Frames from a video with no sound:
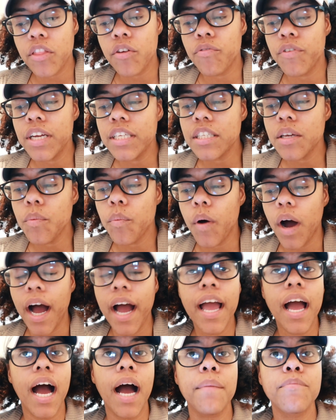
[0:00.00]
the reason
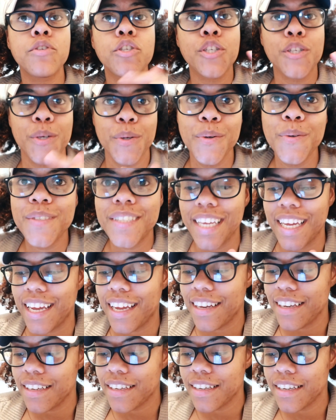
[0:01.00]
why I'm
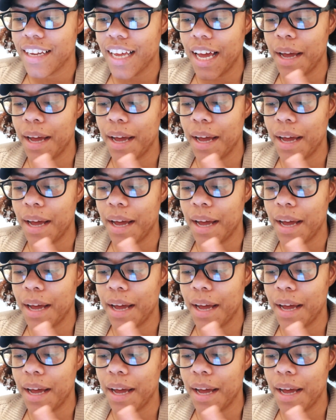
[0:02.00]
choosing,